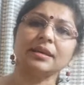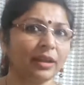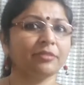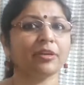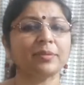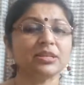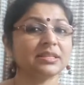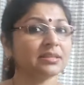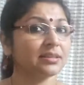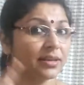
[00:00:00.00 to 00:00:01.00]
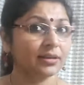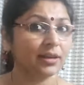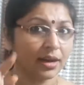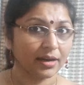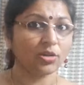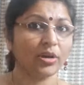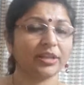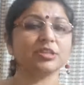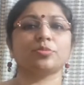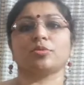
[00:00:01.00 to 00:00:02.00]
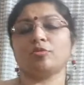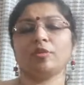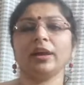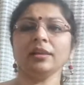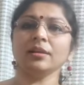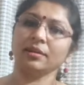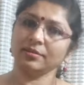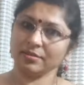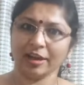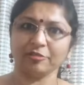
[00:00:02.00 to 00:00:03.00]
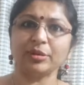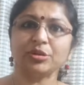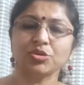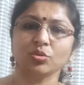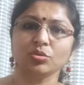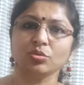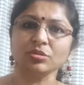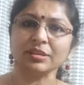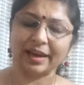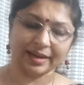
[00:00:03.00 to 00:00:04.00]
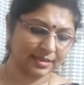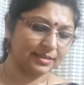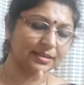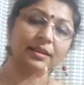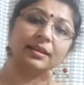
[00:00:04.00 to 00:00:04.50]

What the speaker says: If I am just in their target audience profile, I have been shown those ads.